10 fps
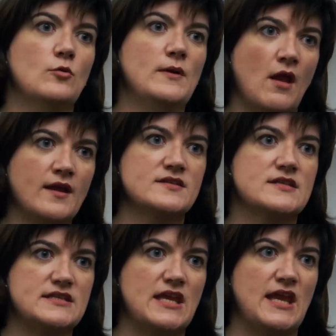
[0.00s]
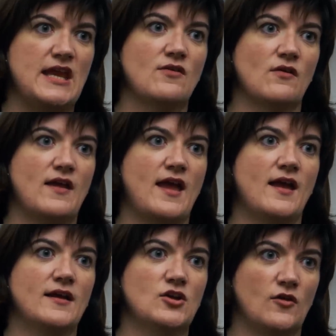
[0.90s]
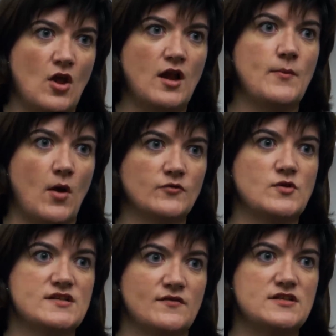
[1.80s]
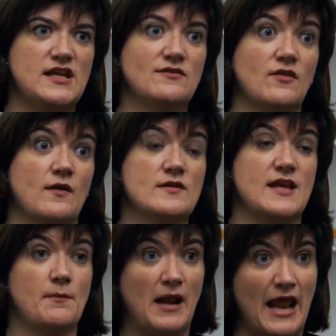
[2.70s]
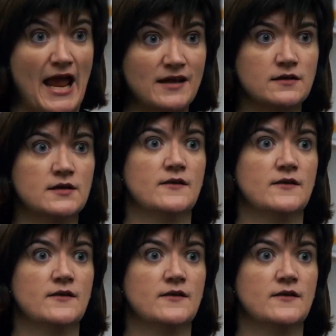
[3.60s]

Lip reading: would be nice to see that there, you know, in the early part of 2017, that there is a plan,